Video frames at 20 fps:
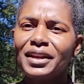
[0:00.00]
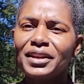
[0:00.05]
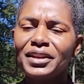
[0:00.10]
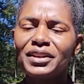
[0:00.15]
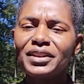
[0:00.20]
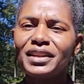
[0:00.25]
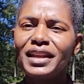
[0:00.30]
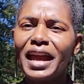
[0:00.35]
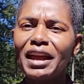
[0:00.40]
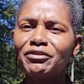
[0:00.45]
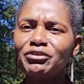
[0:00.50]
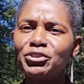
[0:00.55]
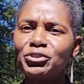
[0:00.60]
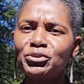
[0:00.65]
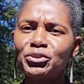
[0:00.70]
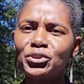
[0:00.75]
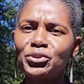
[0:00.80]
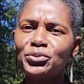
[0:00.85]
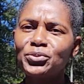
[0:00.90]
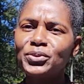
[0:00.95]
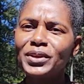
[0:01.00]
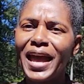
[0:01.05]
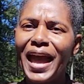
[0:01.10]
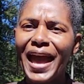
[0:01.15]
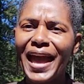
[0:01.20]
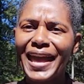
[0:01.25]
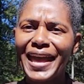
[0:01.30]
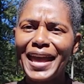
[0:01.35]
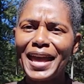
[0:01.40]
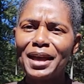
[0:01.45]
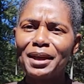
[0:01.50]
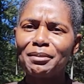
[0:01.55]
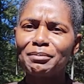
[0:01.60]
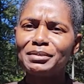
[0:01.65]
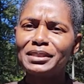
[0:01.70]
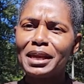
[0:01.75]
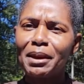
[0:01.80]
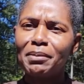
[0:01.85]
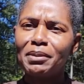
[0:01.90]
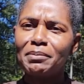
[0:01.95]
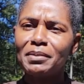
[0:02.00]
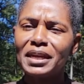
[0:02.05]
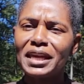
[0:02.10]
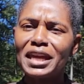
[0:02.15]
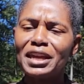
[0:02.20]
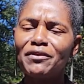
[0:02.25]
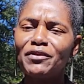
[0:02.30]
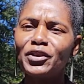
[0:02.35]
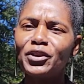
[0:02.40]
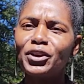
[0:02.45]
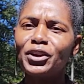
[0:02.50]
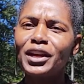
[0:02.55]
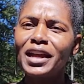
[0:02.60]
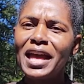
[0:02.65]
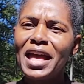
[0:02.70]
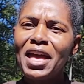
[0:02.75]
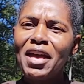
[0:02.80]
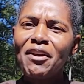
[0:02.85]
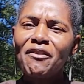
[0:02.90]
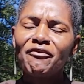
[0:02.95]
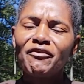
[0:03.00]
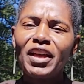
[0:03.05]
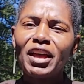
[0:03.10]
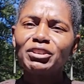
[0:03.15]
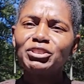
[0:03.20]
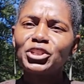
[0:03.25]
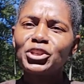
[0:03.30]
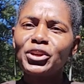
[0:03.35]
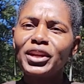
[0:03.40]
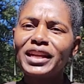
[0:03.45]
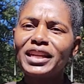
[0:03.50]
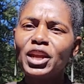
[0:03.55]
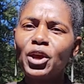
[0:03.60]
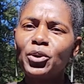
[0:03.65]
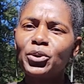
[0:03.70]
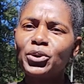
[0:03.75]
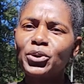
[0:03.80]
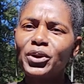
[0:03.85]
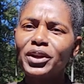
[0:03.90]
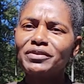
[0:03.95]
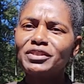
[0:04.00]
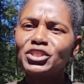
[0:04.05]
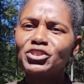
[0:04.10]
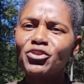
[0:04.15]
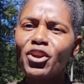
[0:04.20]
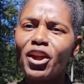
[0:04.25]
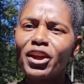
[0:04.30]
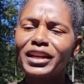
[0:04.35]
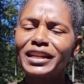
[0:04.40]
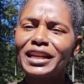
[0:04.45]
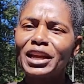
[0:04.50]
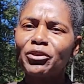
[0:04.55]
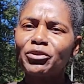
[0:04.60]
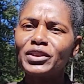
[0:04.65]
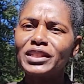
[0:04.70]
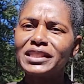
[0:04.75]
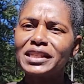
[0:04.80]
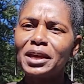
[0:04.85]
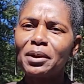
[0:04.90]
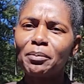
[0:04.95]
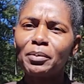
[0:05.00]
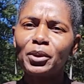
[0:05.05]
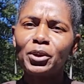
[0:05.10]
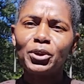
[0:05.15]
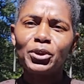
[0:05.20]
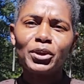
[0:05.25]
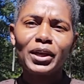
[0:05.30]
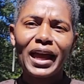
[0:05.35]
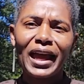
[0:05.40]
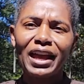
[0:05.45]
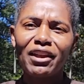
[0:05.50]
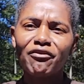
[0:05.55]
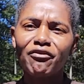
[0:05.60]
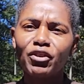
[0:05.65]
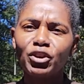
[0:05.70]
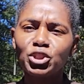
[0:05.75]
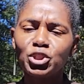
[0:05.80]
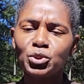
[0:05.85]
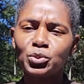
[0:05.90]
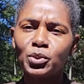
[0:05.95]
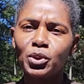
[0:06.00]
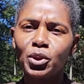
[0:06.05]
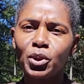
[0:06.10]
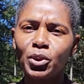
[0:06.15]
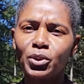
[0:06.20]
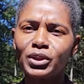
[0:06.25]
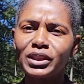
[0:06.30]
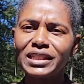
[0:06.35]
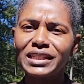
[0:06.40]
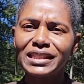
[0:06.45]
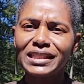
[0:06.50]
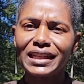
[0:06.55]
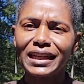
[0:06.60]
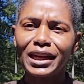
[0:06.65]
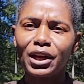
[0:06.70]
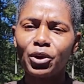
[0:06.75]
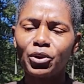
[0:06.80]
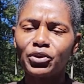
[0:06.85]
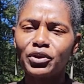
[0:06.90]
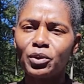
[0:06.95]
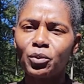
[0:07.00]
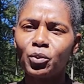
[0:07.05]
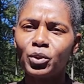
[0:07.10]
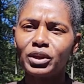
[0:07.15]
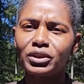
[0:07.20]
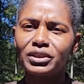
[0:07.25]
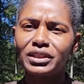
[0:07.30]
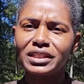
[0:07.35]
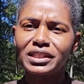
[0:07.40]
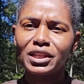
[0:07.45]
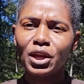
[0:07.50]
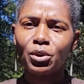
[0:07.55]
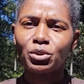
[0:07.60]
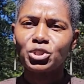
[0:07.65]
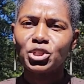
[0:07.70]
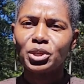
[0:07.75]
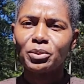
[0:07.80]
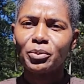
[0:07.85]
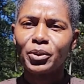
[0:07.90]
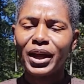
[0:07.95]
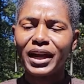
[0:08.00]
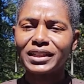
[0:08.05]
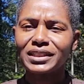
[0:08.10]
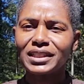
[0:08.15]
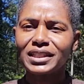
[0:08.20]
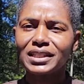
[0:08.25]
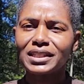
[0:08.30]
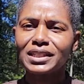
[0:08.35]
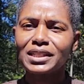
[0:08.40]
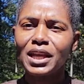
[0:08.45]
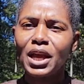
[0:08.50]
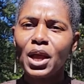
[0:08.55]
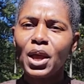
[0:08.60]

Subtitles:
Good afternoon. I am Debbie McKeever, founder and owner of Strong and Healthy Temple, a virtual holistic health and wellness coaching practice